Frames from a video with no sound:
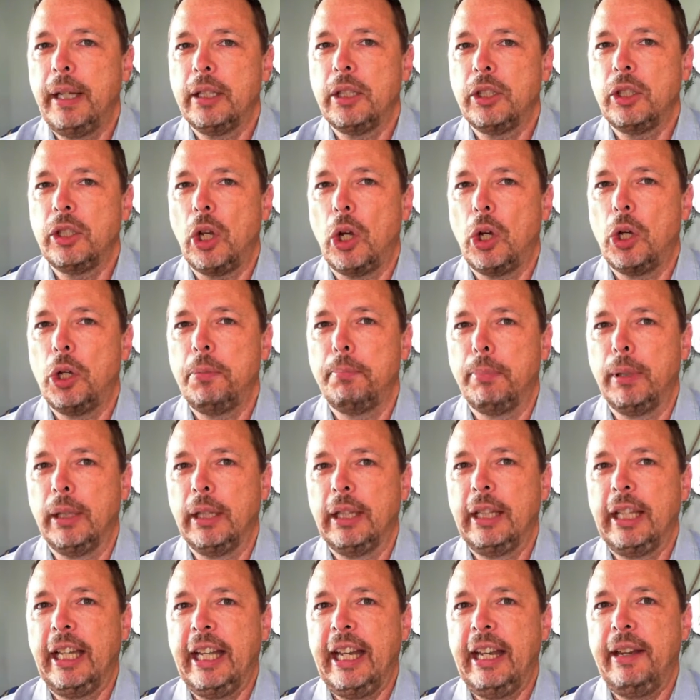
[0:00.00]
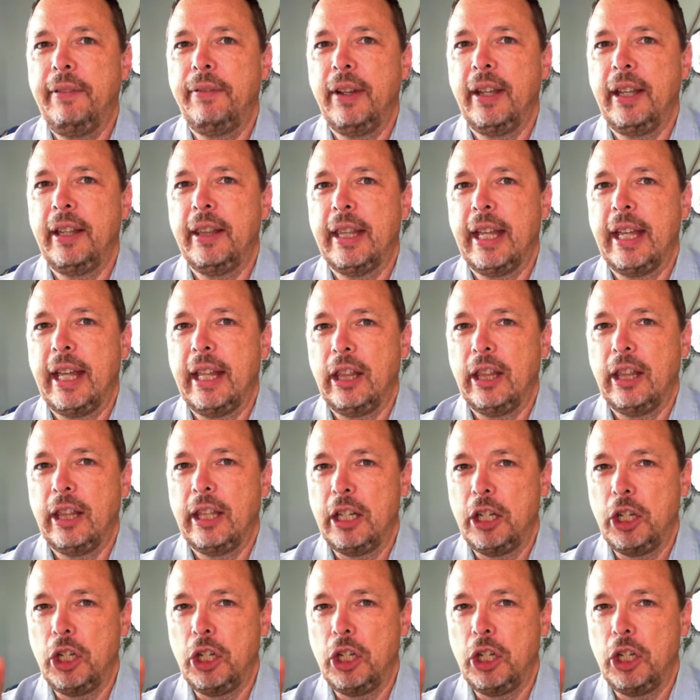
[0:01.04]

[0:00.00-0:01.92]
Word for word: is on believing that